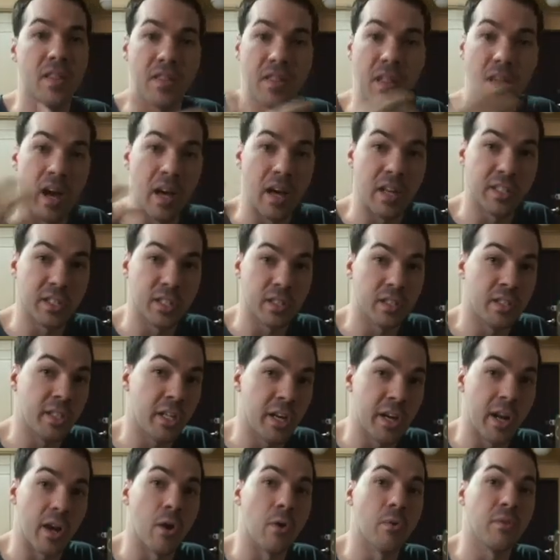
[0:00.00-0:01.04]

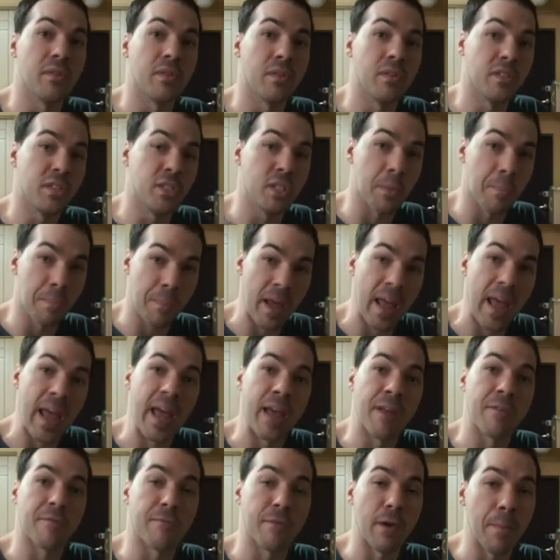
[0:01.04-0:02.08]

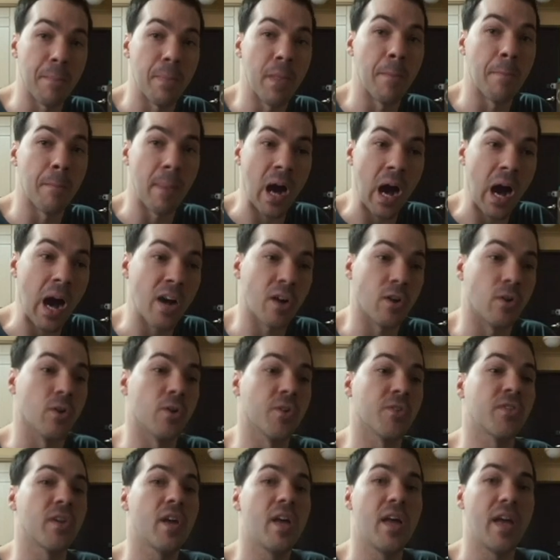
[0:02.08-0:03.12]
Japan from the
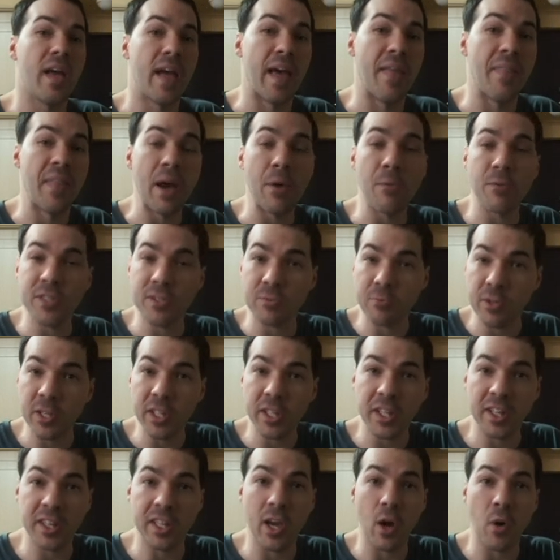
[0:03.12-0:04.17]
Mongols. And that was
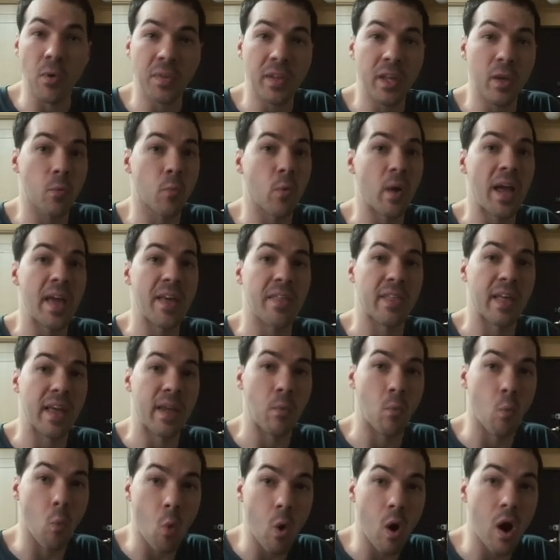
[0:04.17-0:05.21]
really the only way they
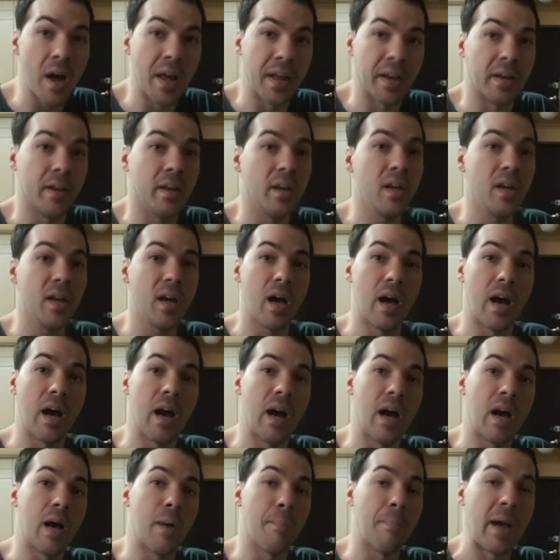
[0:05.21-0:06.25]
won,
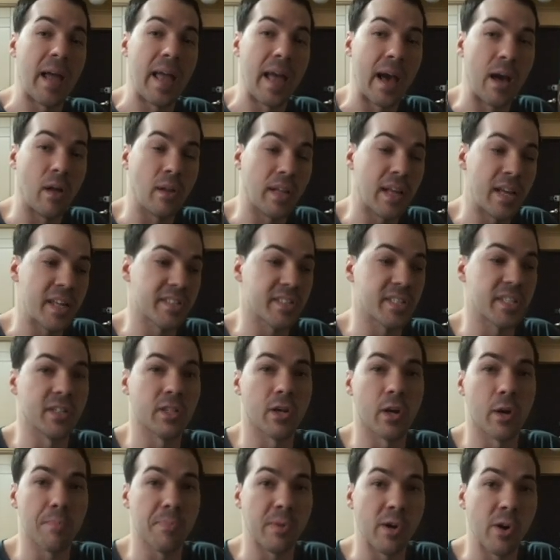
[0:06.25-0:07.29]
by outlasting
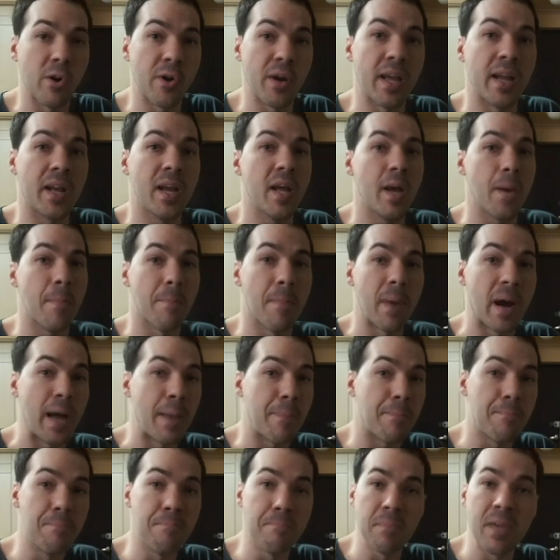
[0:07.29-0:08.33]
their opponent,
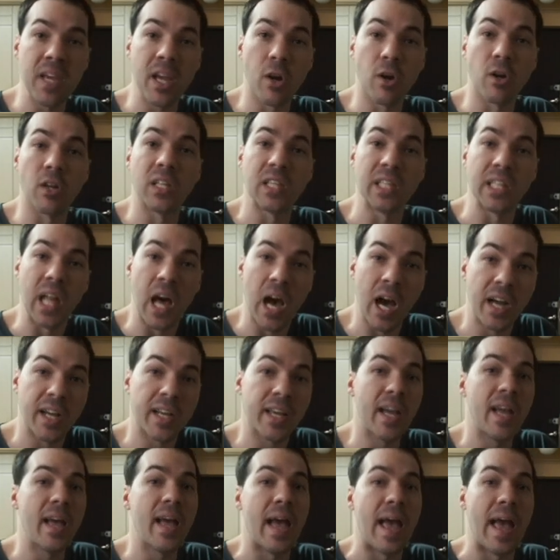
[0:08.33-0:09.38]
by mere luck
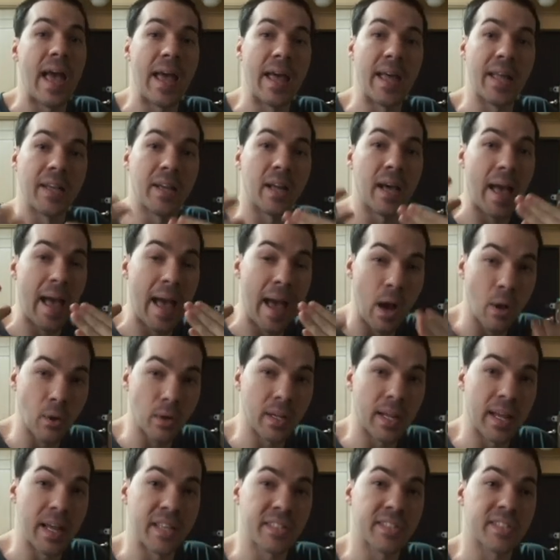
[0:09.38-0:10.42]
and
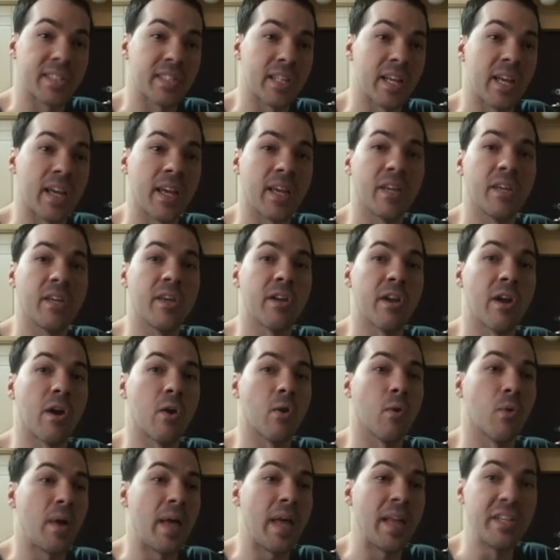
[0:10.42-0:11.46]
outlasting,
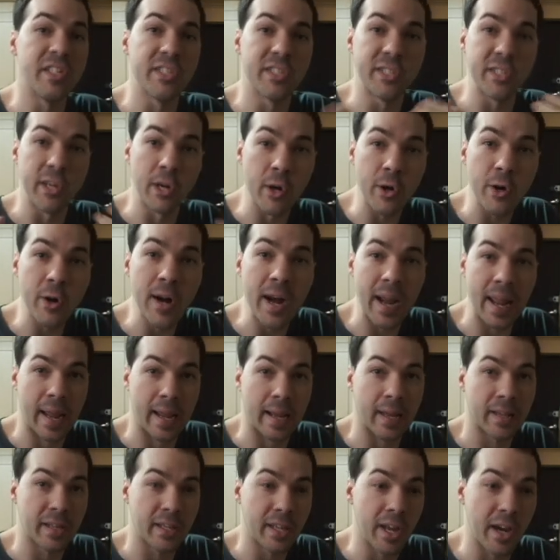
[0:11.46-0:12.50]

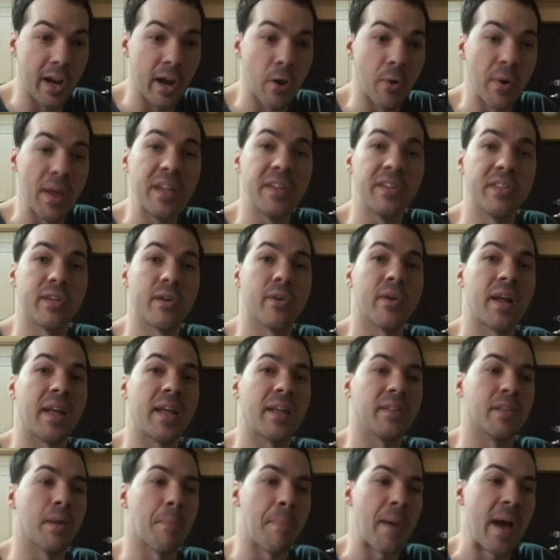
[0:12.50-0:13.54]
enduring
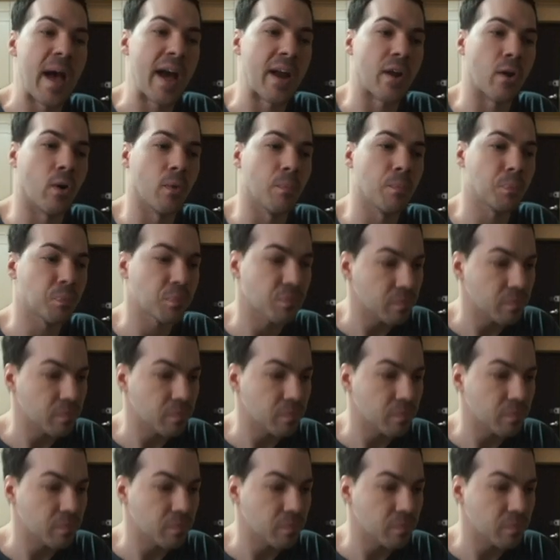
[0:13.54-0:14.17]
the battle.